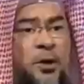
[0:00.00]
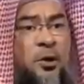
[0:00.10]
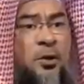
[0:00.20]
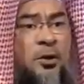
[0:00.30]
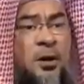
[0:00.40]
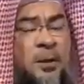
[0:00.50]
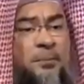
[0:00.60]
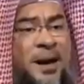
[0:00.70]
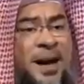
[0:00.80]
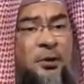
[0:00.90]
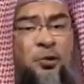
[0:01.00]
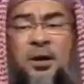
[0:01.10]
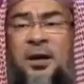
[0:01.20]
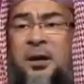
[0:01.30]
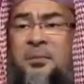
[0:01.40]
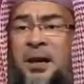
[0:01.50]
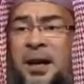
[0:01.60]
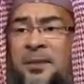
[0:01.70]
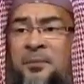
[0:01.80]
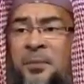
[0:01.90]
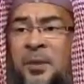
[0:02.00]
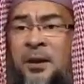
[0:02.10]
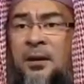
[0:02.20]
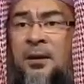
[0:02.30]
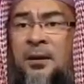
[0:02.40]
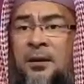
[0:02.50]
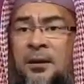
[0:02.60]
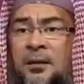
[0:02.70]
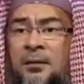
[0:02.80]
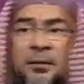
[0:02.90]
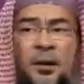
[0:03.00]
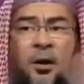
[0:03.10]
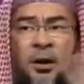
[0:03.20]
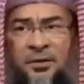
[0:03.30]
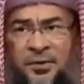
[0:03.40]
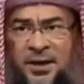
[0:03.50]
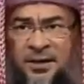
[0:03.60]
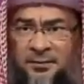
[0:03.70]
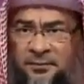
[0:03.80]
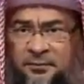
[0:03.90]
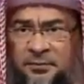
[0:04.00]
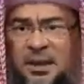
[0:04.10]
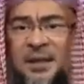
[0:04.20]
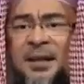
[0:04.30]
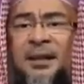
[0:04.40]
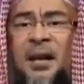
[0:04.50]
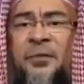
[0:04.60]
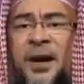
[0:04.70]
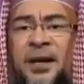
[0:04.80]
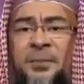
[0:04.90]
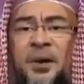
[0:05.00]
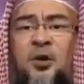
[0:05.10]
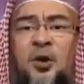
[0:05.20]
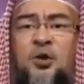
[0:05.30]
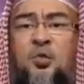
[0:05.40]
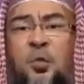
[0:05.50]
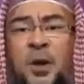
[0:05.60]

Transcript: with your back to the Qibla. All of this does not affect, because